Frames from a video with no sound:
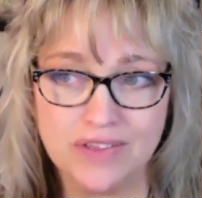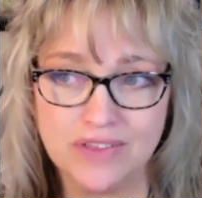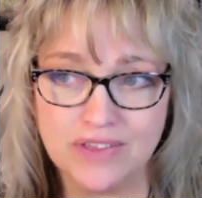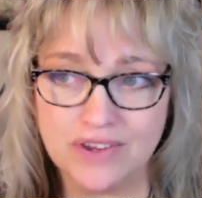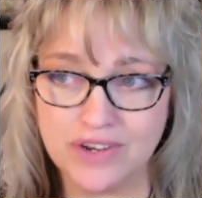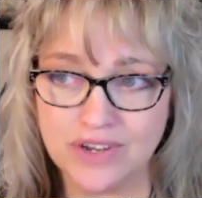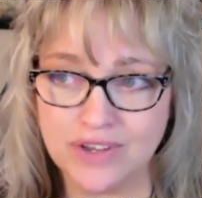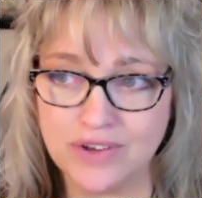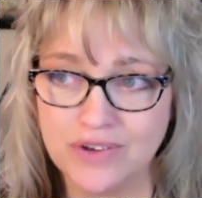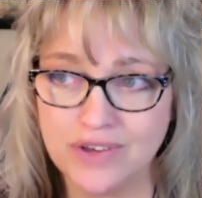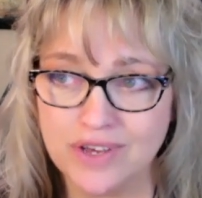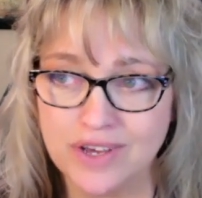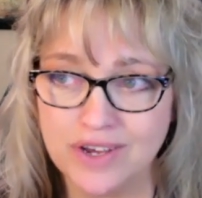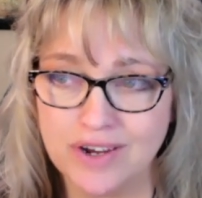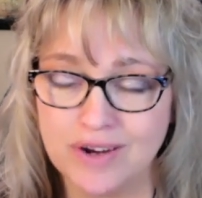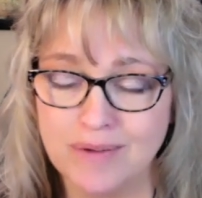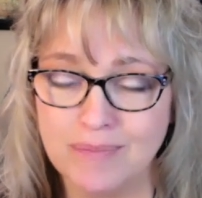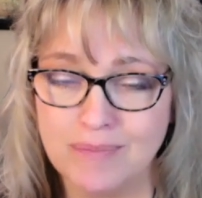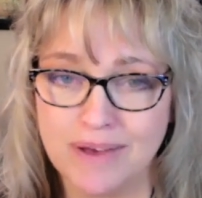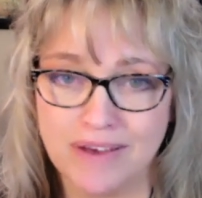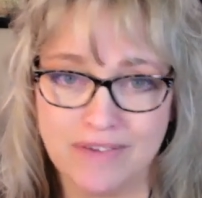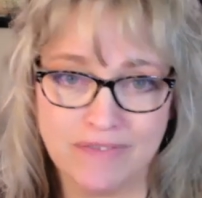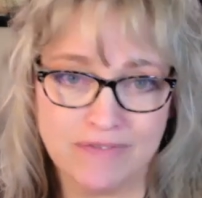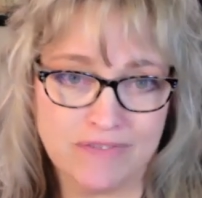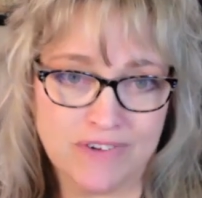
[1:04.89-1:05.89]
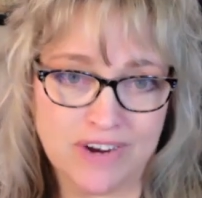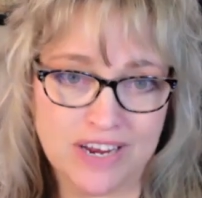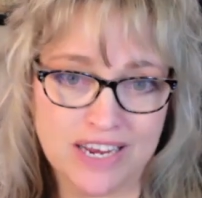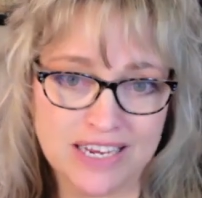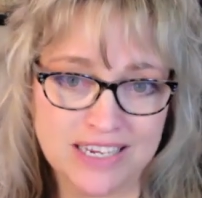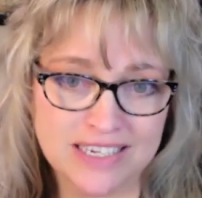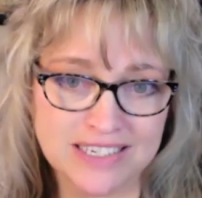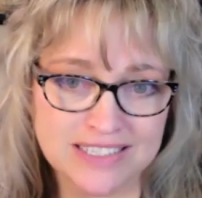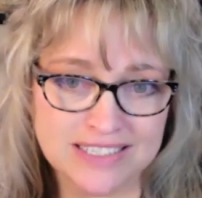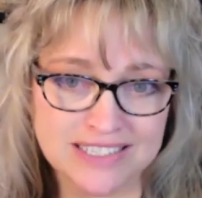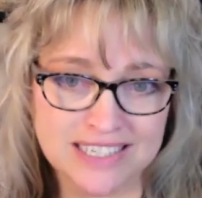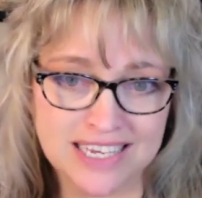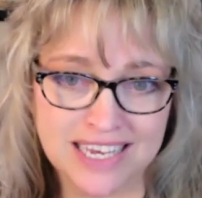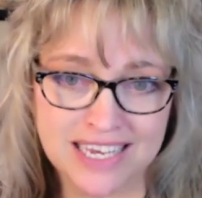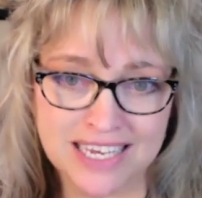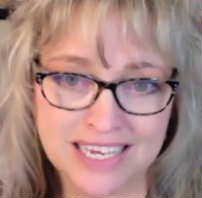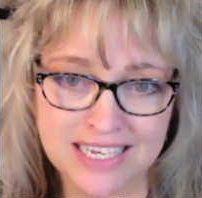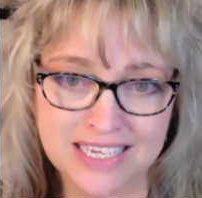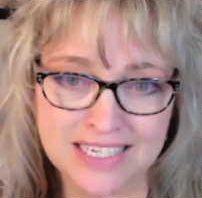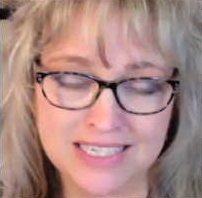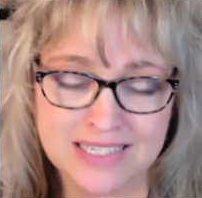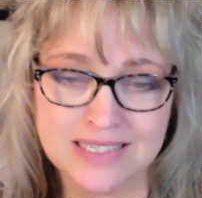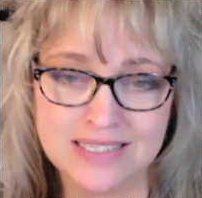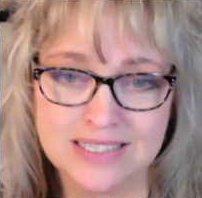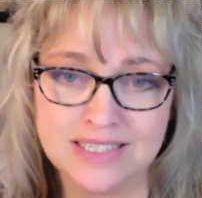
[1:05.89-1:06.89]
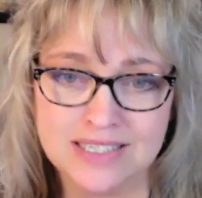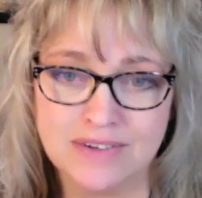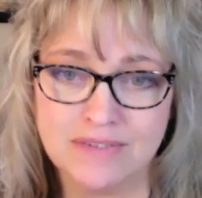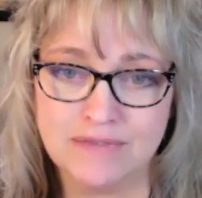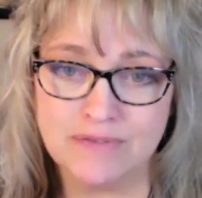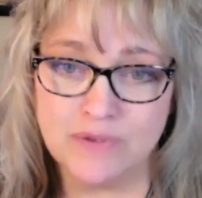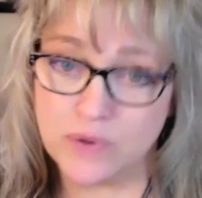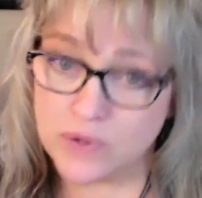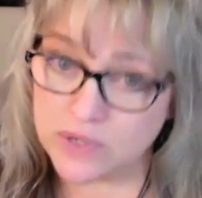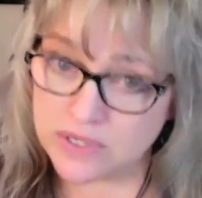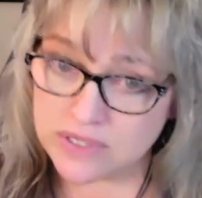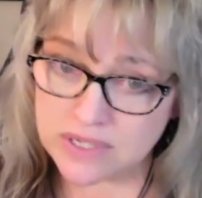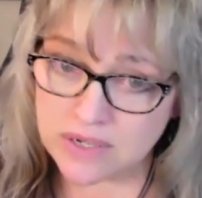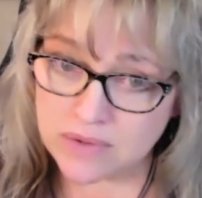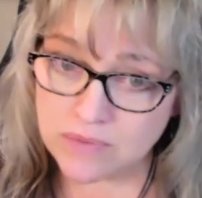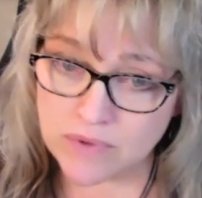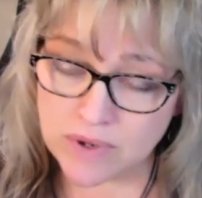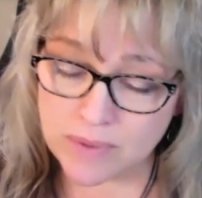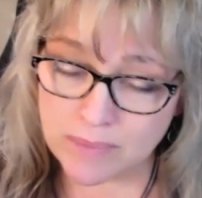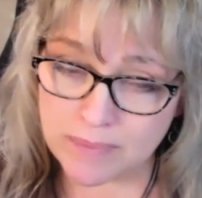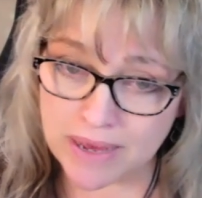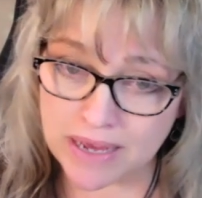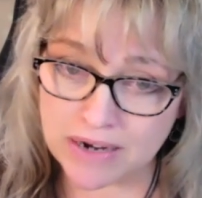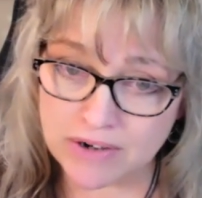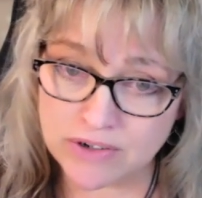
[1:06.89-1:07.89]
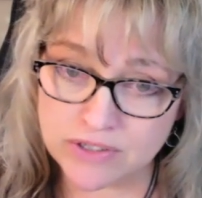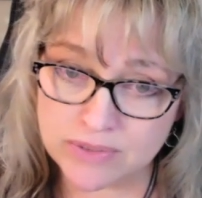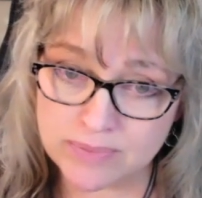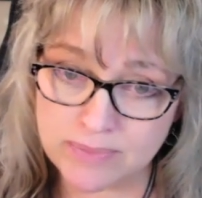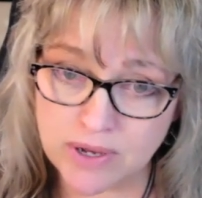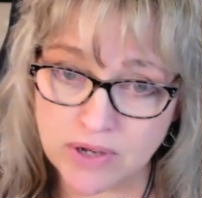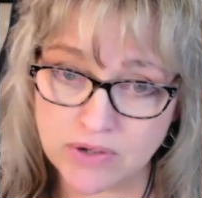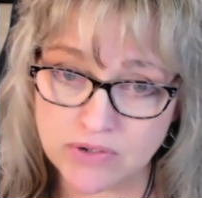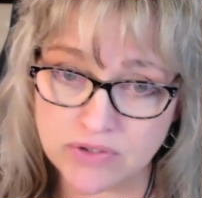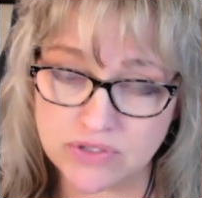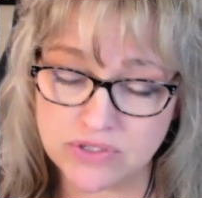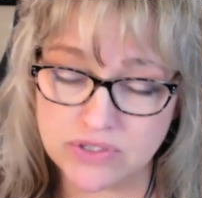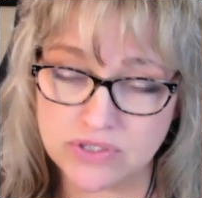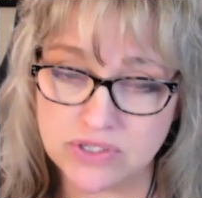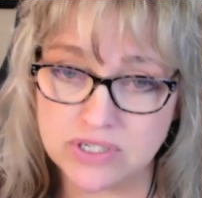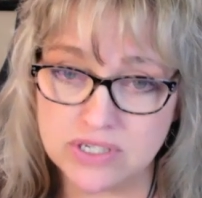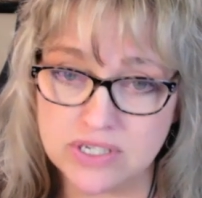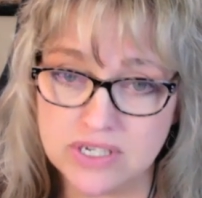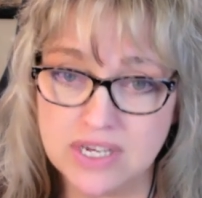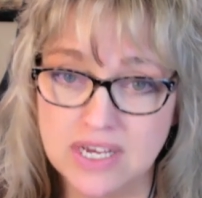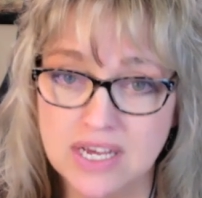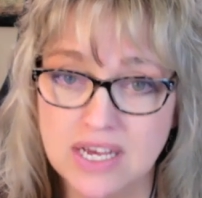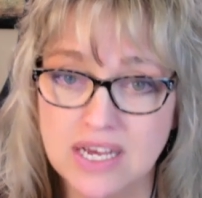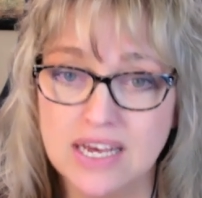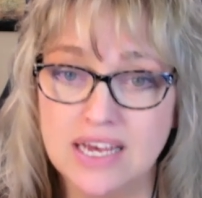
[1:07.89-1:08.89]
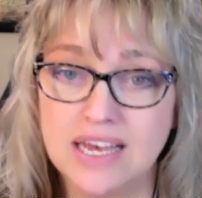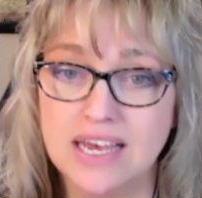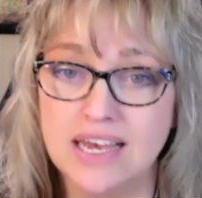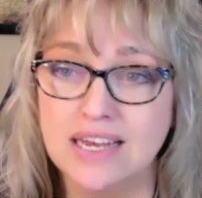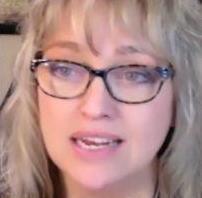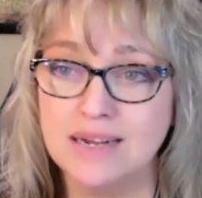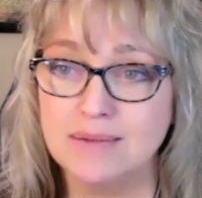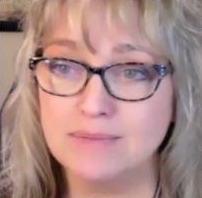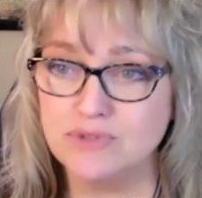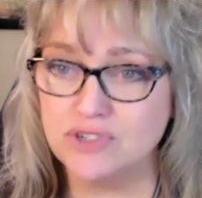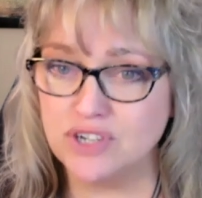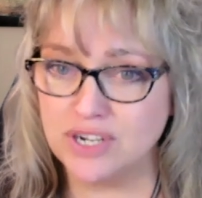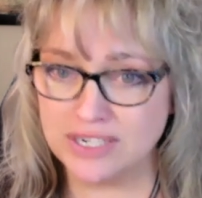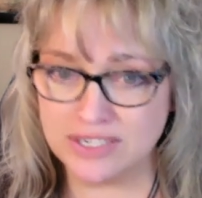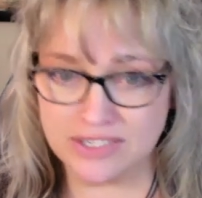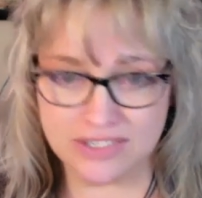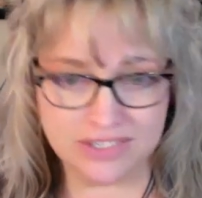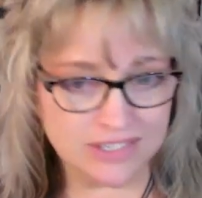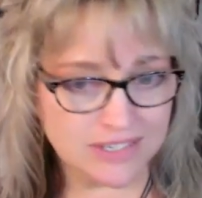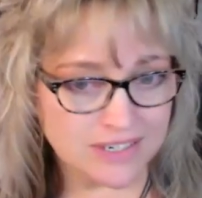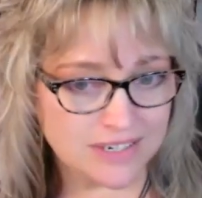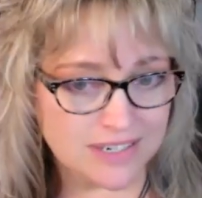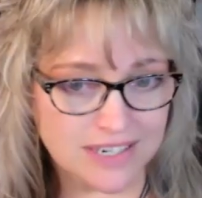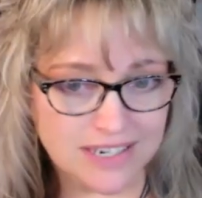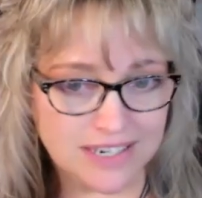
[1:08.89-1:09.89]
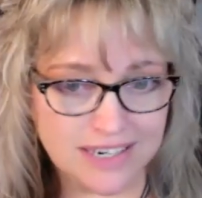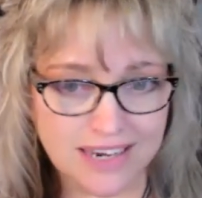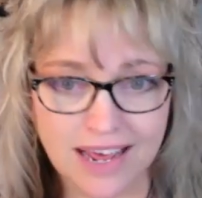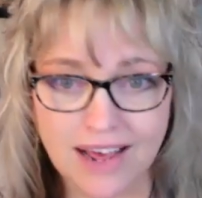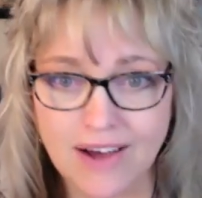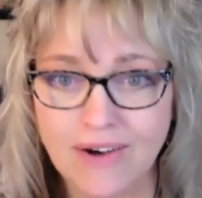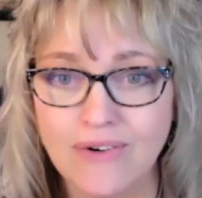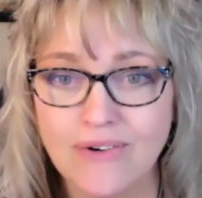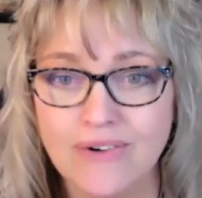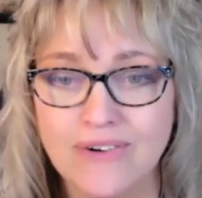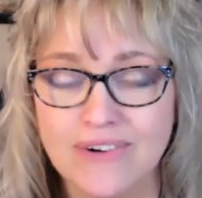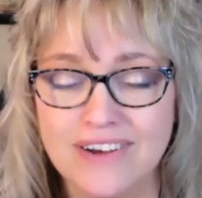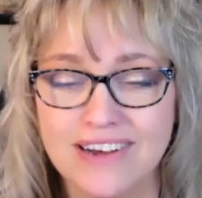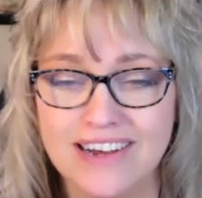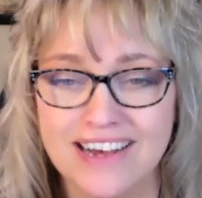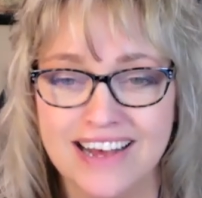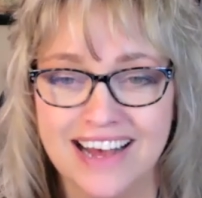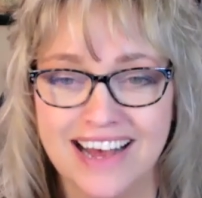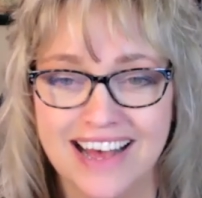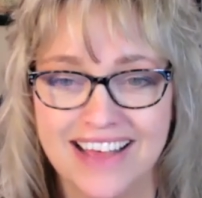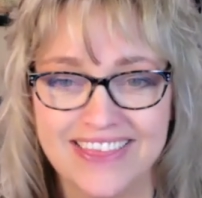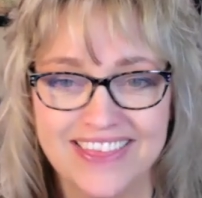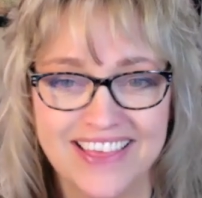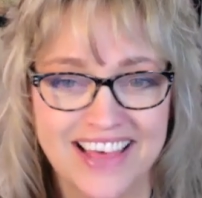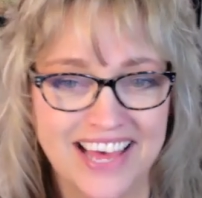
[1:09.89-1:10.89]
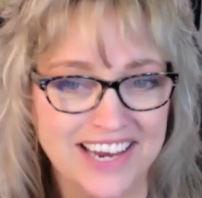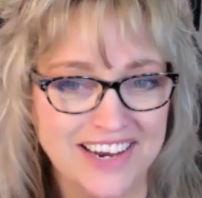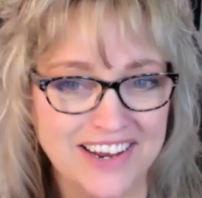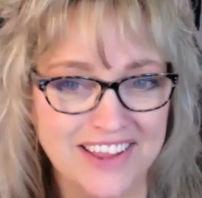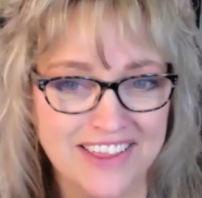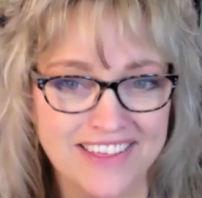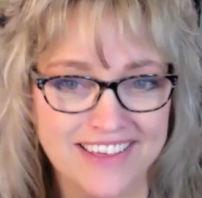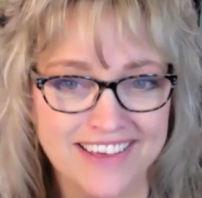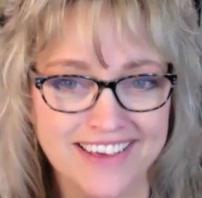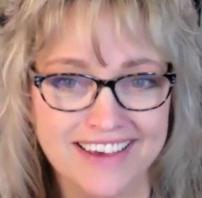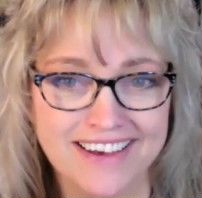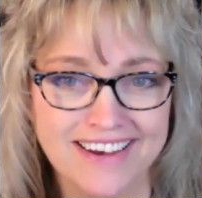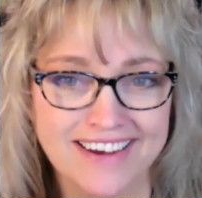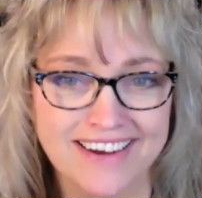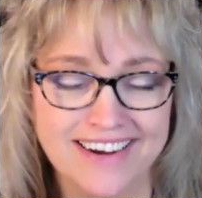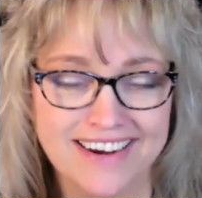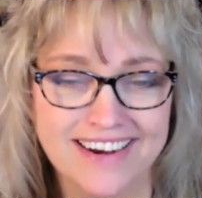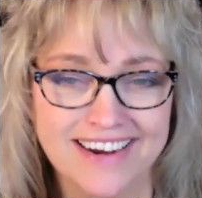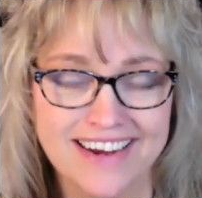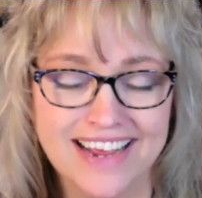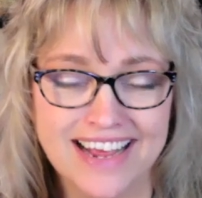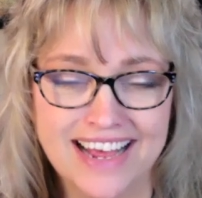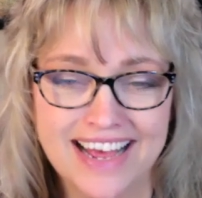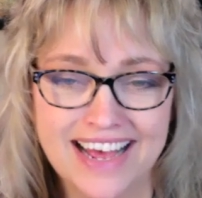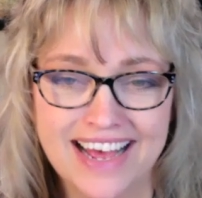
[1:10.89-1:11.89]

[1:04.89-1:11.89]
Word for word: The new year, my phrase is focus on what matters most and I'm trying to start it now at the end of the year.